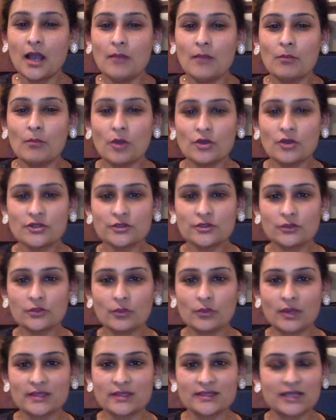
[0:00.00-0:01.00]
Most of the
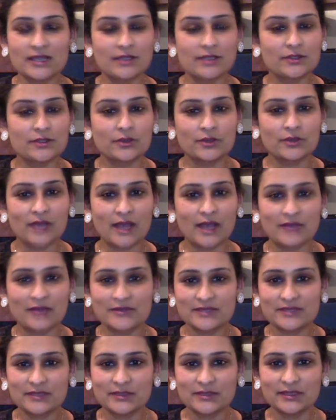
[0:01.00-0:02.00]
ones that don't have
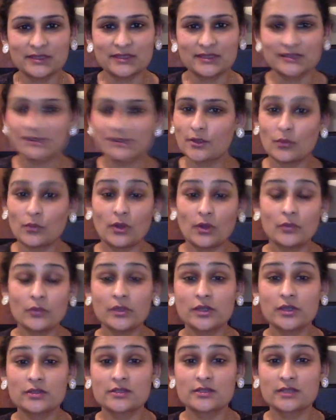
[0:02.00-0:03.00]
stimulus, well,
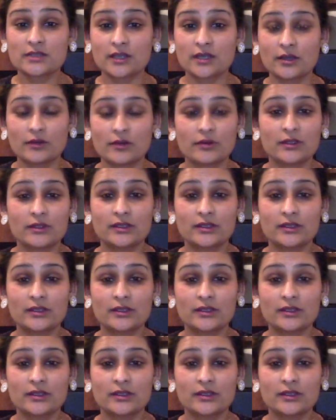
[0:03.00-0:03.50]
we're good to go.